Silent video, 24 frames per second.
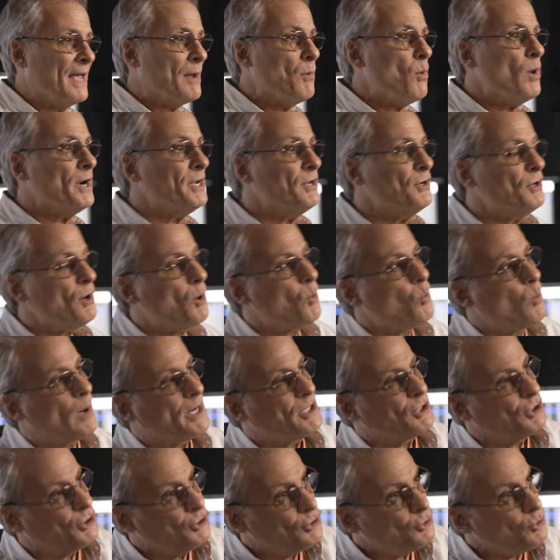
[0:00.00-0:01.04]
They want to know
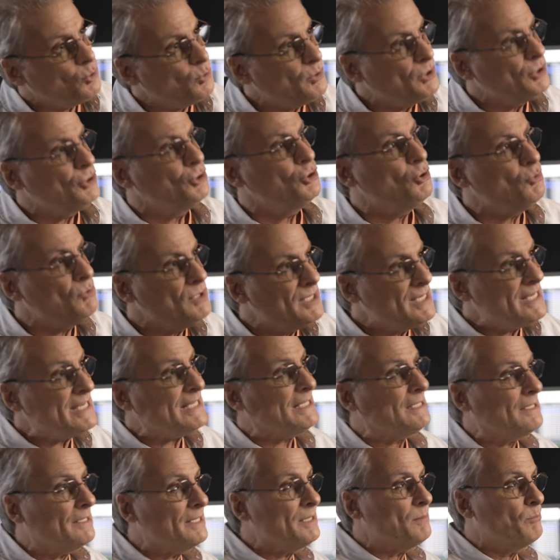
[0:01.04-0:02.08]
what you
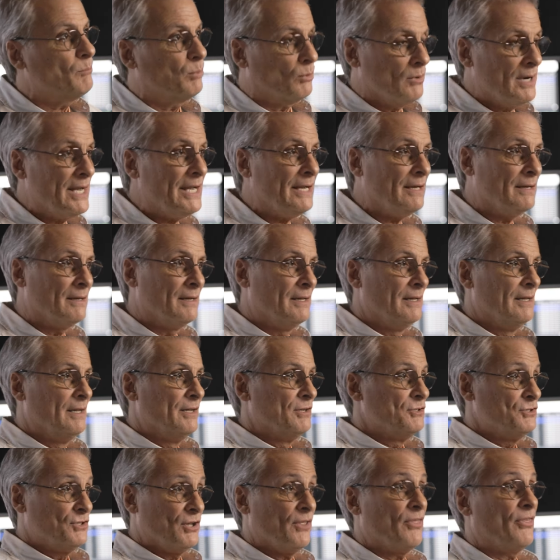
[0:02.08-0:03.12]
uniquely bring
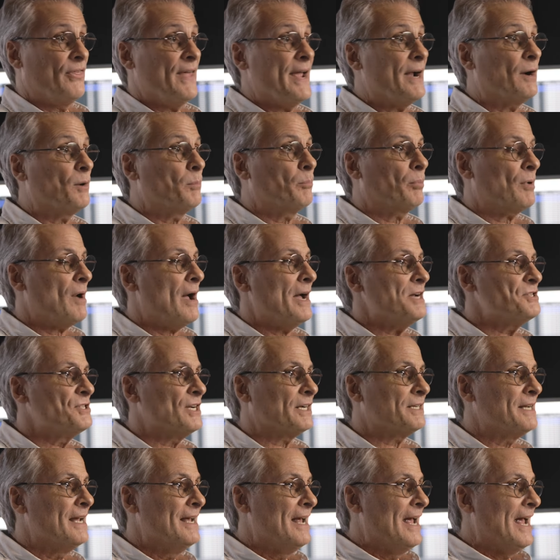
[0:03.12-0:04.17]
to their
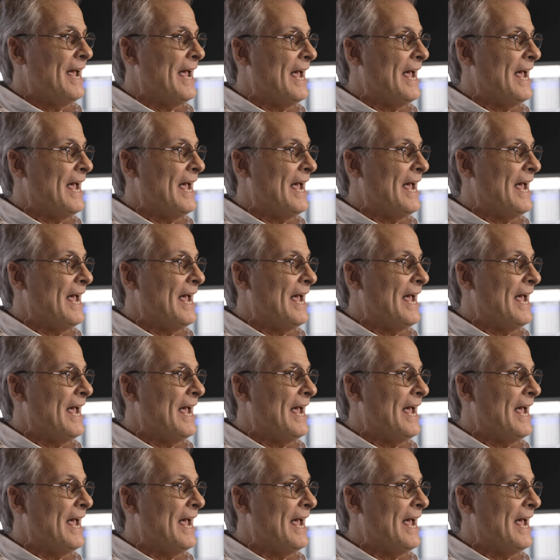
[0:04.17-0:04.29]
project,